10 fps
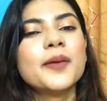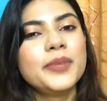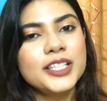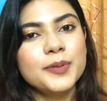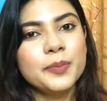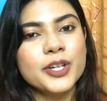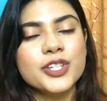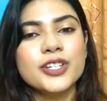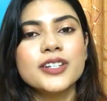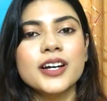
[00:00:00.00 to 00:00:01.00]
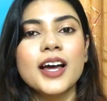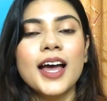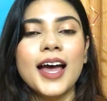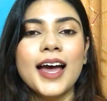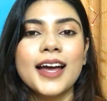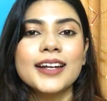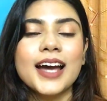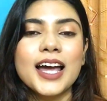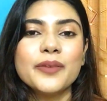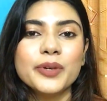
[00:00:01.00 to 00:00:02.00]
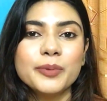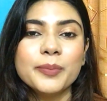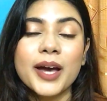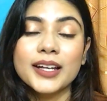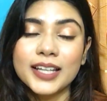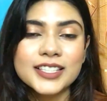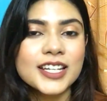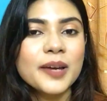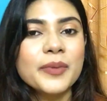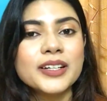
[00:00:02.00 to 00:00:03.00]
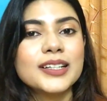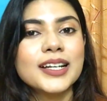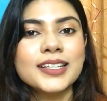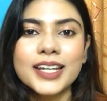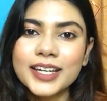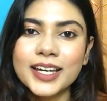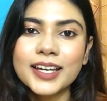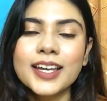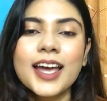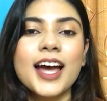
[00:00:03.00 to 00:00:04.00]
Please be patient, and I will be back next time. Until then, take care.